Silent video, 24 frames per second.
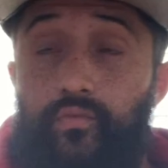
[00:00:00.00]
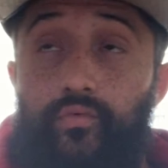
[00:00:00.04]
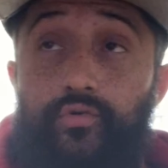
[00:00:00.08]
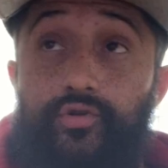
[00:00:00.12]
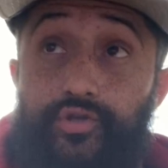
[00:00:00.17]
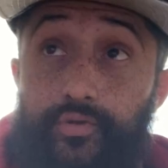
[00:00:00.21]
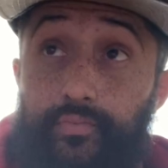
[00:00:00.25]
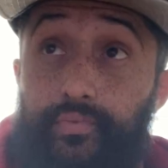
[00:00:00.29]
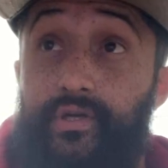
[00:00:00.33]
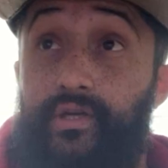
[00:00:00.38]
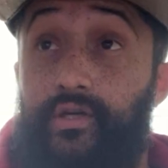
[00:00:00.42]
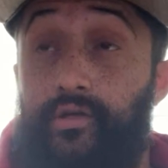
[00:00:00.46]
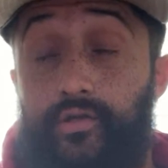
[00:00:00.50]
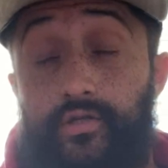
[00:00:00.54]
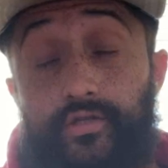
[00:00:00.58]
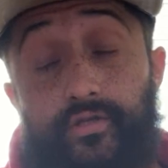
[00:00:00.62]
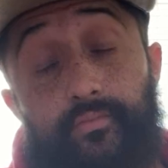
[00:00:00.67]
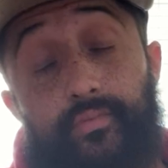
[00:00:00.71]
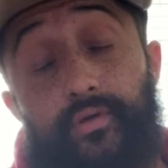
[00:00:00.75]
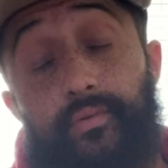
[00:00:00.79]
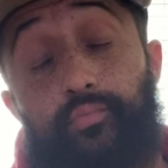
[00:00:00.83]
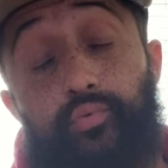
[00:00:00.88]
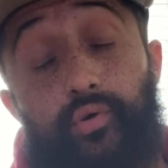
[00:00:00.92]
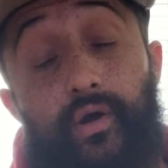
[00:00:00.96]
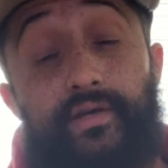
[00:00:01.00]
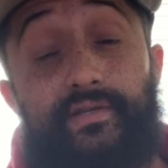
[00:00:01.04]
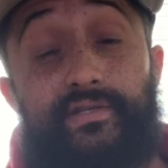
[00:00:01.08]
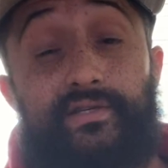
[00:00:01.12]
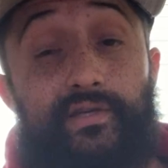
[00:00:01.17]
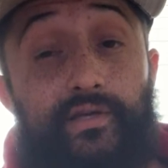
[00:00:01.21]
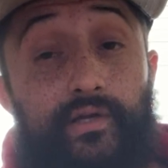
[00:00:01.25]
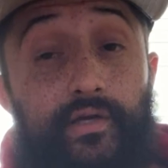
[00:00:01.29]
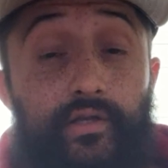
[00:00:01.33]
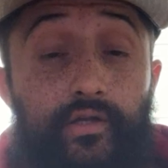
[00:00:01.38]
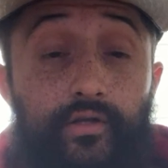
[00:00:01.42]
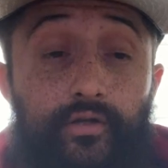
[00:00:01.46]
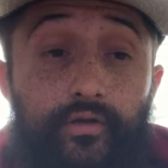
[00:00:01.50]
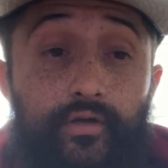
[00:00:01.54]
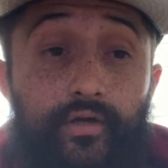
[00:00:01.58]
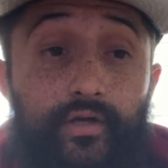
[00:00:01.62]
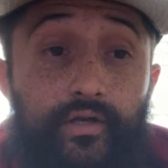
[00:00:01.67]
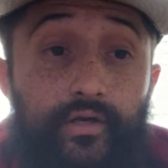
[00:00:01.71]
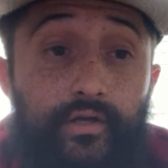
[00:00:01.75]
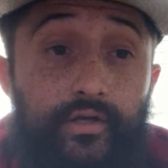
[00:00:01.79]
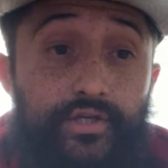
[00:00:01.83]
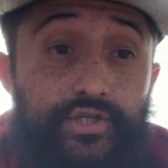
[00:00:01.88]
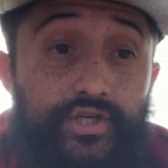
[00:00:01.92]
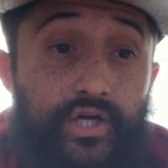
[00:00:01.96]
to be present
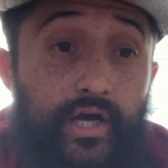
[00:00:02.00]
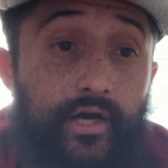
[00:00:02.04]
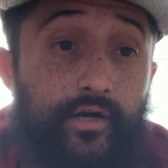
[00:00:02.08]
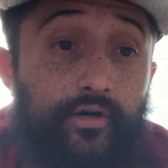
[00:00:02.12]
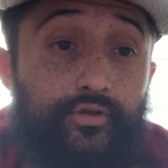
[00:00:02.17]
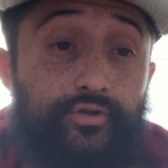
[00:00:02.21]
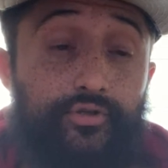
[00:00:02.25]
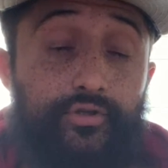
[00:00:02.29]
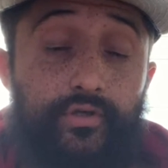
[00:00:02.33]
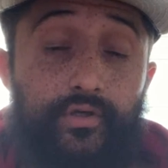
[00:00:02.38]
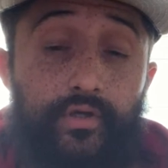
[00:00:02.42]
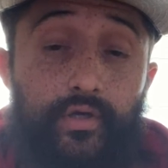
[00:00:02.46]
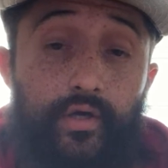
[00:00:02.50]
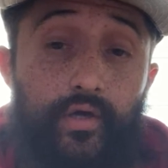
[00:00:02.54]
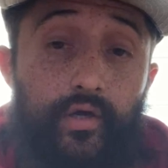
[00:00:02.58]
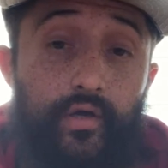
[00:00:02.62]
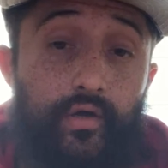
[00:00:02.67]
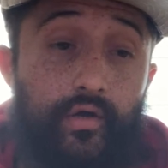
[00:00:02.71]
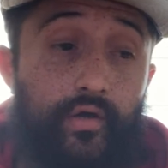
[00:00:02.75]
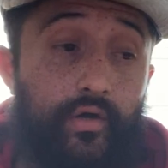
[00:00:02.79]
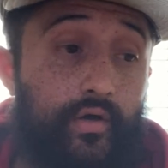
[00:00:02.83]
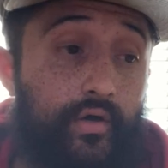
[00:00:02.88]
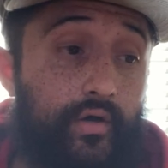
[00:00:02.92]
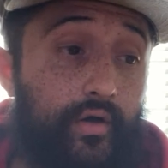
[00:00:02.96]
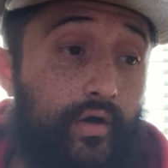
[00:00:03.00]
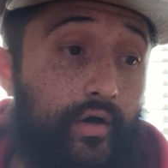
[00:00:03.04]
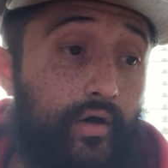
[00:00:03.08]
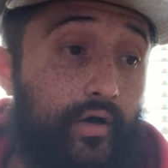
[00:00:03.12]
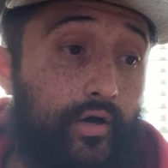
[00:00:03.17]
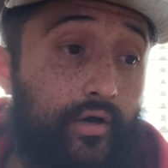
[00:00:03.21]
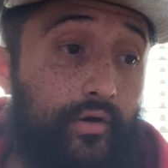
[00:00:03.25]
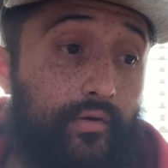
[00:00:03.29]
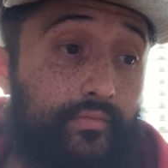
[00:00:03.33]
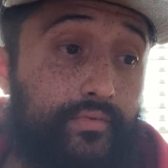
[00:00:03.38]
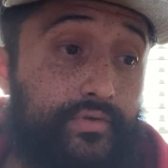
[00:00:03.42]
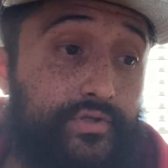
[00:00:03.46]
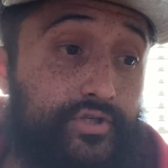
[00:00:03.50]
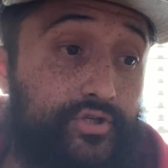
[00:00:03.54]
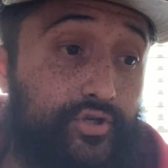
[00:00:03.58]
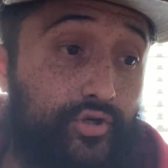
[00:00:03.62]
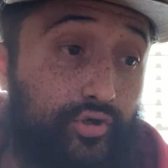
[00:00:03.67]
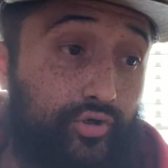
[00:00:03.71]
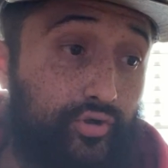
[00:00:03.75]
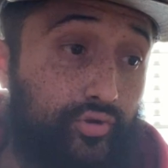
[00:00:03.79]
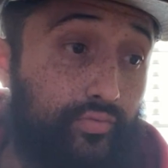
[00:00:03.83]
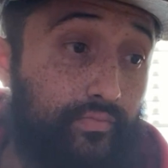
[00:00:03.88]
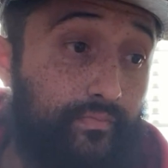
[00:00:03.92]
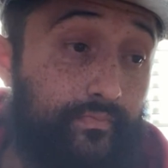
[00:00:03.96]
in a child.
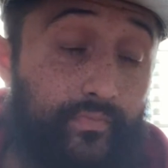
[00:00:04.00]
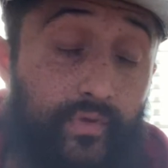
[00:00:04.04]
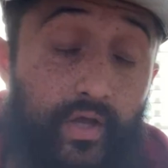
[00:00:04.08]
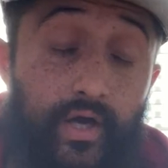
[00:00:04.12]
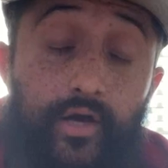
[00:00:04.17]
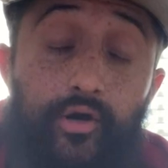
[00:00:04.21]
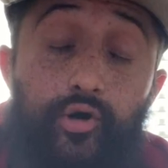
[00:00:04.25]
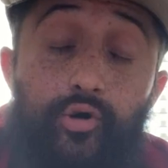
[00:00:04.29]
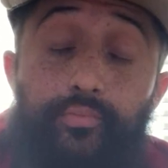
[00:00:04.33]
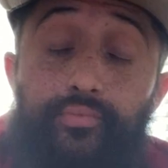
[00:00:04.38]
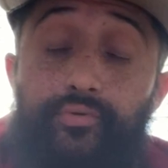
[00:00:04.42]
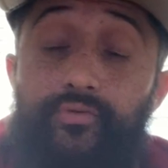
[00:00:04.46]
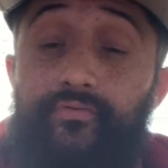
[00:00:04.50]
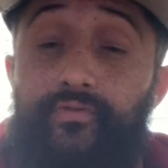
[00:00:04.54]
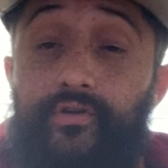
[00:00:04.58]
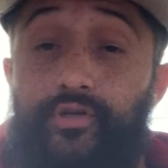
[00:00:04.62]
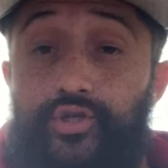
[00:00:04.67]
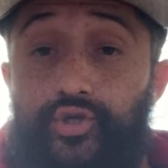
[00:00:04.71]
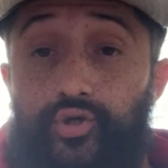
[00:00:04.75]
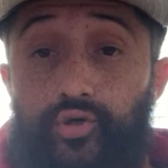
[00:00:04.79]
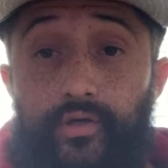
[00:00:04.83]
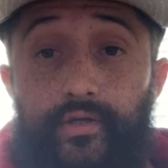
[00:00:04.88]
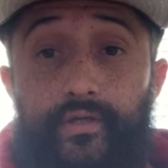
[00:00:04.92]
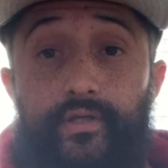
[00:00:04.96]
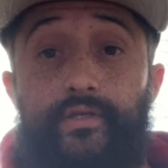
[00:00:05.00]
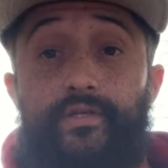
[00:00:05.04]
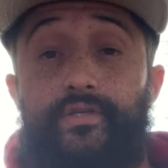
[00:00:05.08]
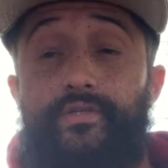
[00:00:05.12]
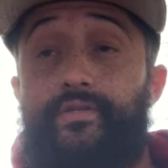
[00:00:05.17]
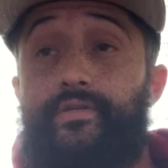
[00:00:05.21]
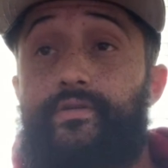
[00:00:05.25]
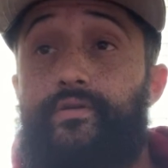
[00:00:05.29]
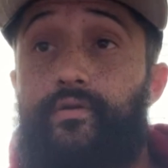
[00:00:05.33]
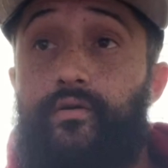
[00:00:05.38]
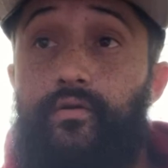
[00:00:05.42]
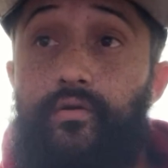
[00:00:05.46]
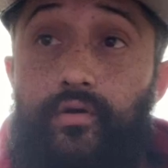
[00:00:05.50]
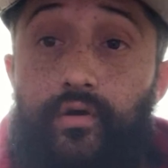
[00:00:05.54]
So I hope you've enjoyed this